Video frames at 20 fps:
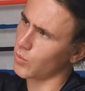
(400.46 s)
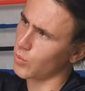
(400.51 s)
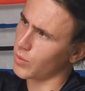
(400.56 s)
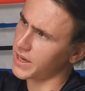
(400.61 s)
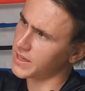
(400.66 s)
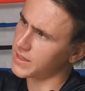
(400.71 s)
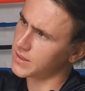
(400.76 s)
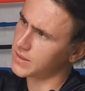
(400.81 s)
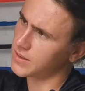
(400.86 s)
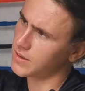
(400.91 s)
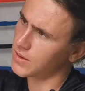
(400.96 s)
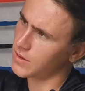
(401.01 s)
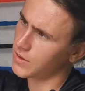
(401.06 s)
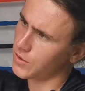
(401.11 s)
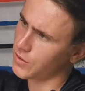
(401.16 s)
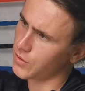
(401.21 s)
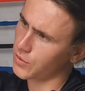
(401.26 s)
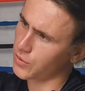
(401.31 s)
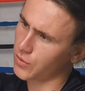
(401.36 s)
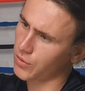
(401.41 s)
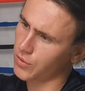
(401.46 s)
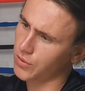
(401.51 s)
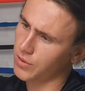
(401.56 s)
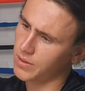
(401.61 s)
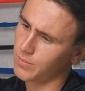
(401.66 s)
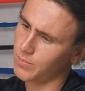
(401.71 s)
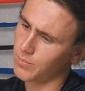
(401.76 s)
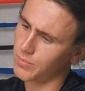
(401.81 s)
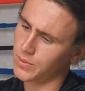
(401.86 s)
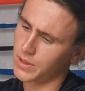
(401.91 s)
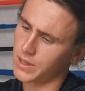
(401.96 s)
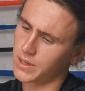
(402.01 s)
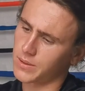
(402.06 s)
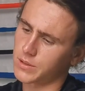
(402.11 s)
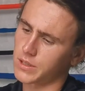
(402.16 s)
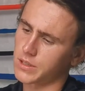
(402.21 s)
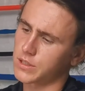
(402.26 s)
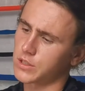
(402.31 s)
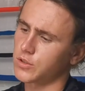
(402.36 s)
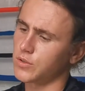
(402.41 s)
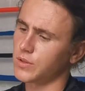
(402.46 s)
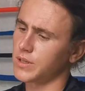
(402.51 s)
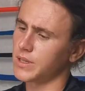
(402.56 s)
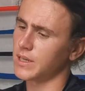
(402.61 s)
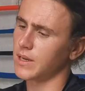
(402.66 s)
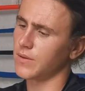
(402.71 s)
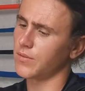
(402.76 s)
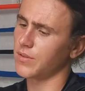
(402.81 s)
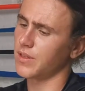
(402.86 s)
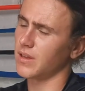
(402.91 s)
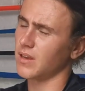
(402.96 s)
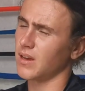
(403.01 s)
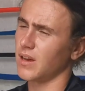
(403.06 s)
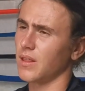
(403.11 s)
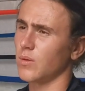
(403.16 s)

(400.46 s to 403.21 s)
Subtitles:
the weight through the tree and everything.